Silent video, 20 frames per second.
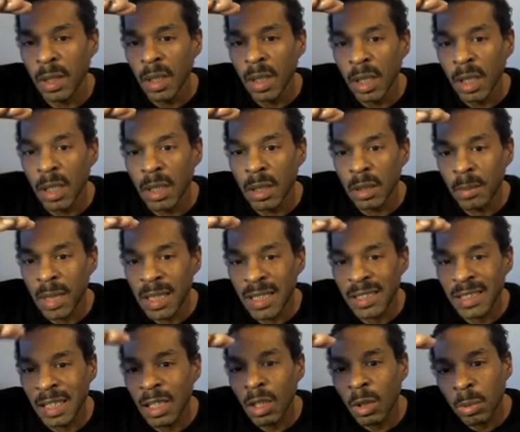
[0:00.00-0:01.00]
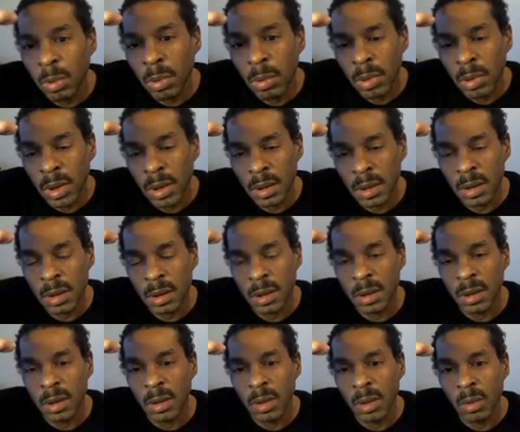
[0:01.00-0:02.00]
is my sell points,
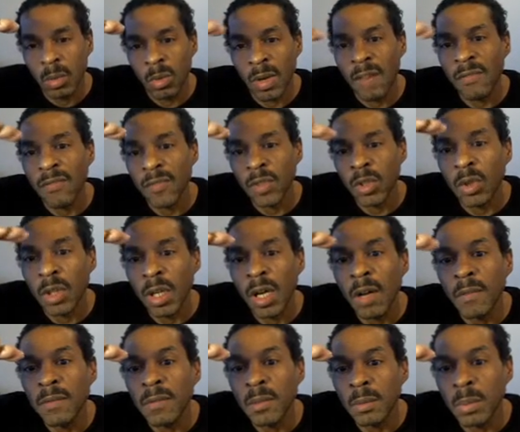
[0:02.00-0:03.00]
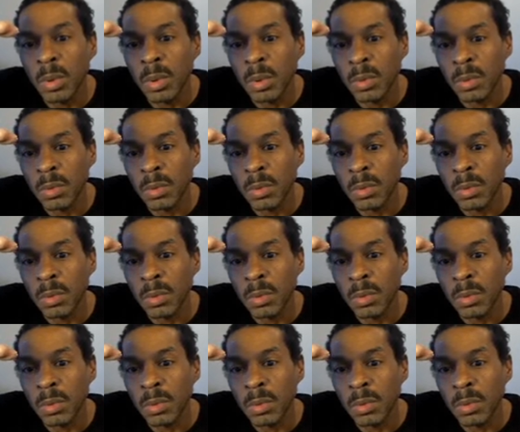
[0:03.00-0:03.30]
where I feel comfortable